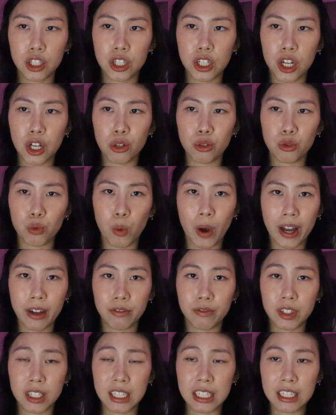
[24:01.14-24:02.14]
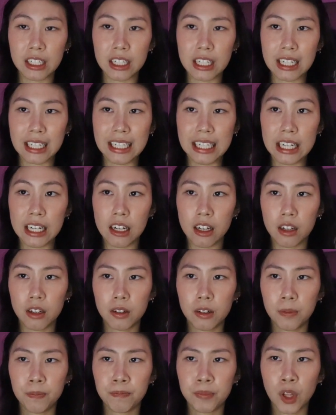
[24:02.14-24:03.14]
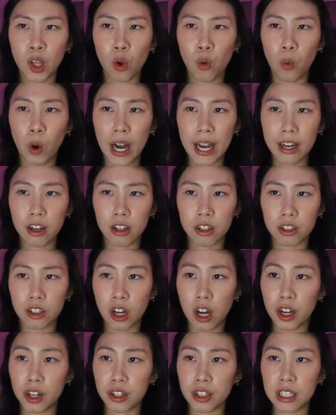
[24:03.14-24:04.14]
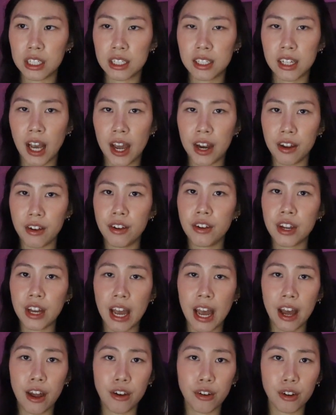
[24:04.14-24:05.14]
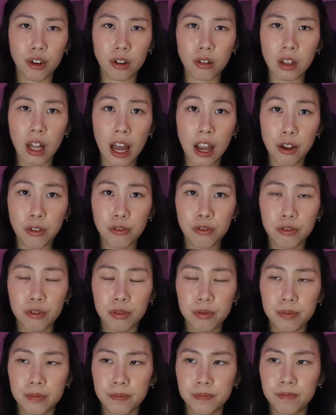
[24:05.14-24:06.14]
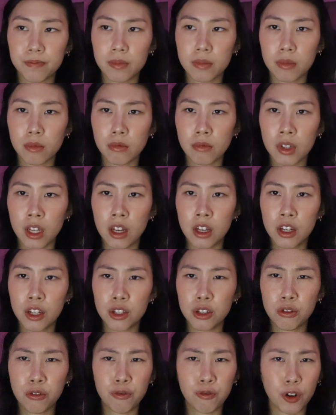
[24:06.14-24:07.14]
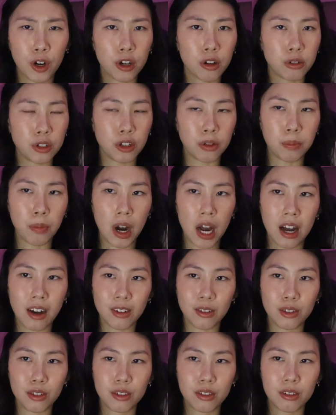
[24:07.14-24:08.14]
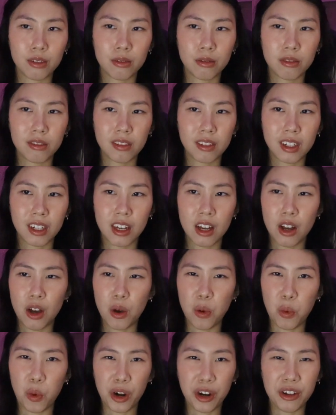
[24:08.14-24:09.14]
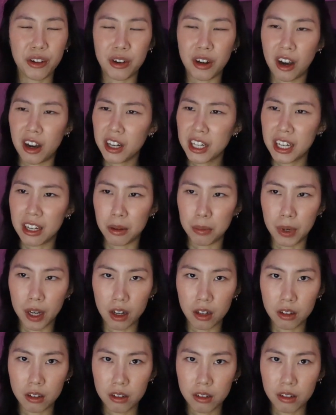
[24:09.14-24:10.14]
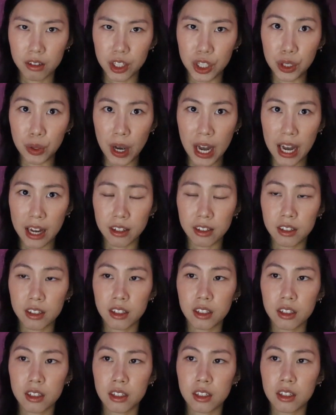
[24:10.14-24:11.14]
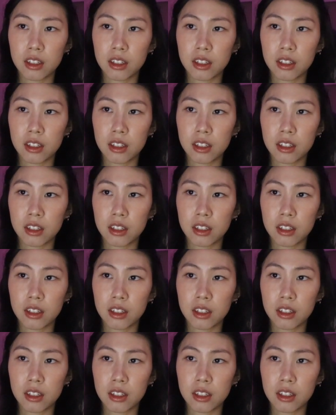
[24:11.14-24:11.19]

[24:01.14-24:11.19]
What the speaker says: she knows why Fidelia did it, why her daughter decided to end her life. You furrow your brows. What are you talking about? You ask.